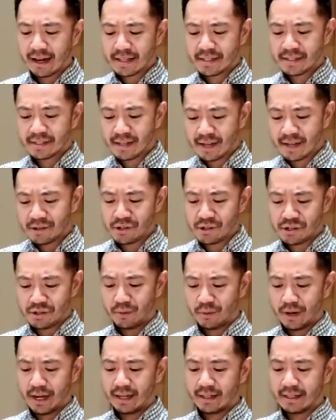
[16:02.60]

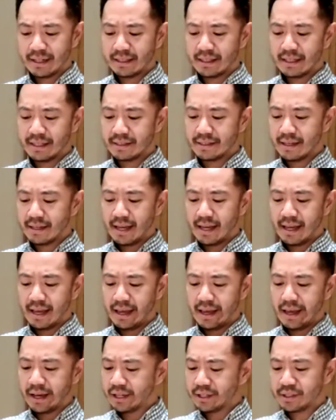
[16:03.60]
accentuate this
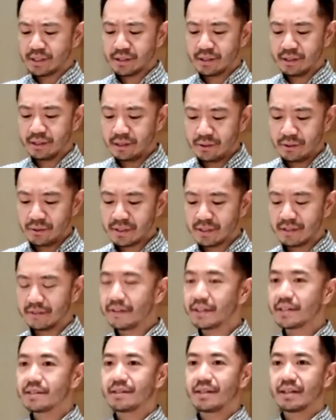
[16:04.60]

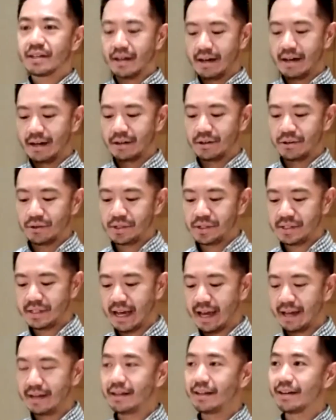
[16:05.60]
exclusivistic
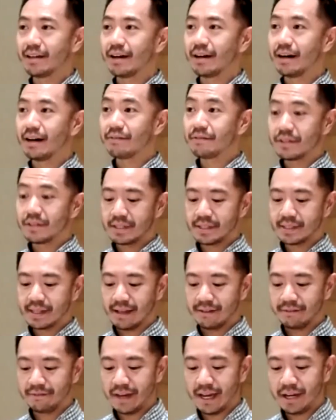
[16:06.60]
understanding of the
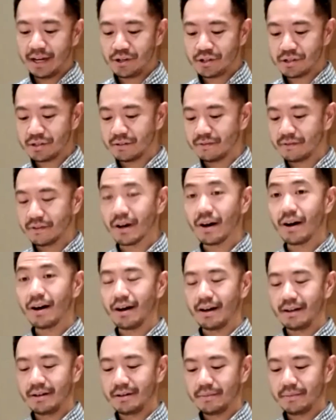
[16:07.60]
salvation of
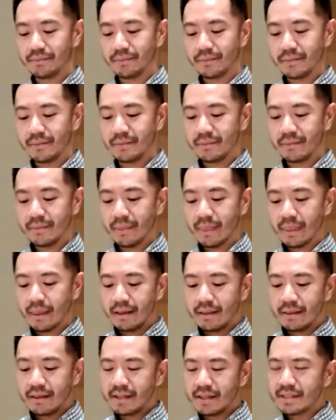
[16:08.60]
God.
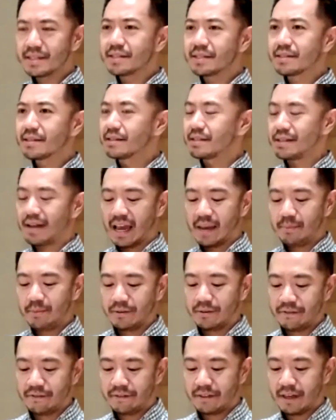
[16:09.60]
This is the type
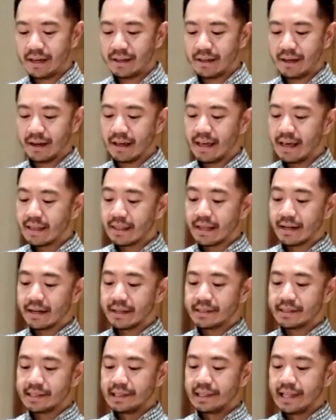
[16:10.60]
of thinking that
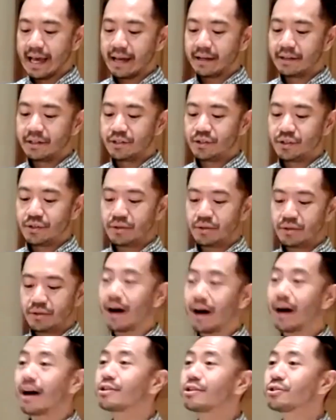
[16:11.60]
has led to
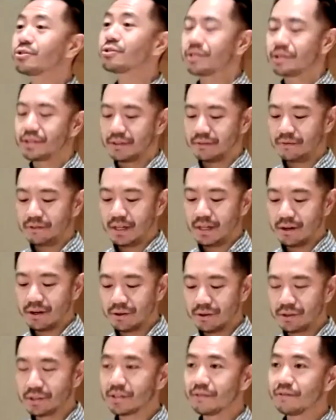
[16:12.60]
hundreds of
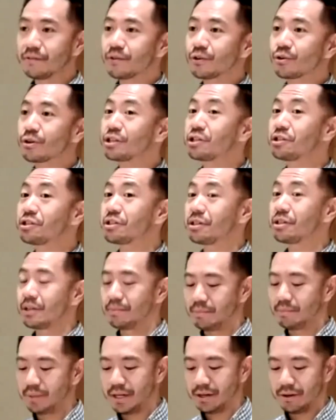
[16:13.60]
years of Christian
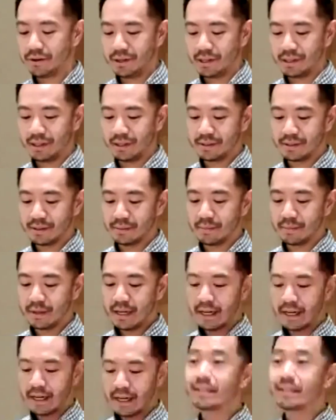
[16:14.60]
imperialism,
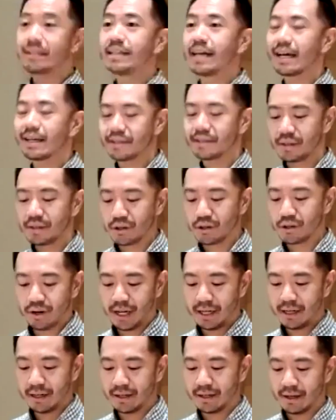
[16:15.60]

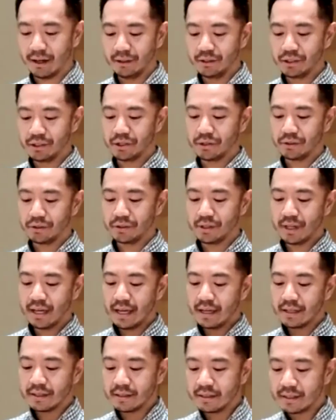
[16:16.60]
desecrating cultures,
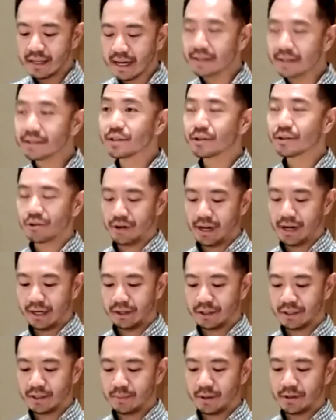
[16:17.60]

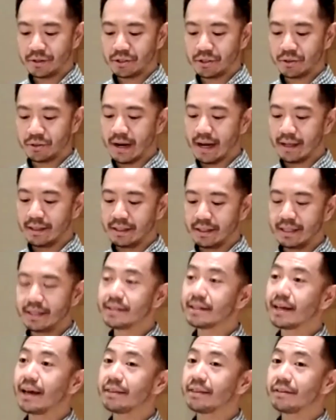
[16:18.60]
desecrating
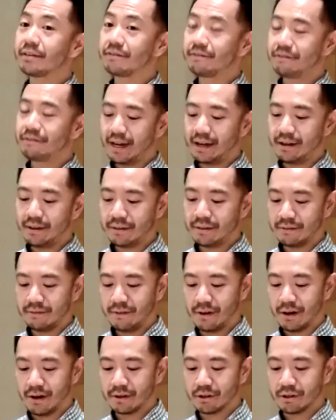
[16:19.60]
spiritualities and the faith
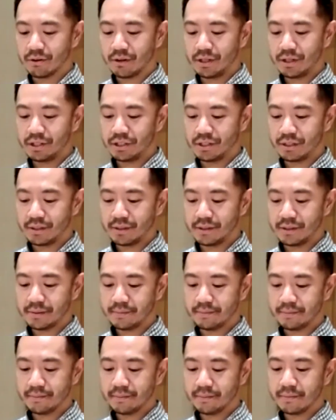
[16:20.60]
of
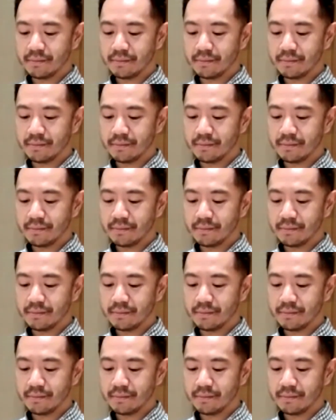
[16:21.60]
non-Christians.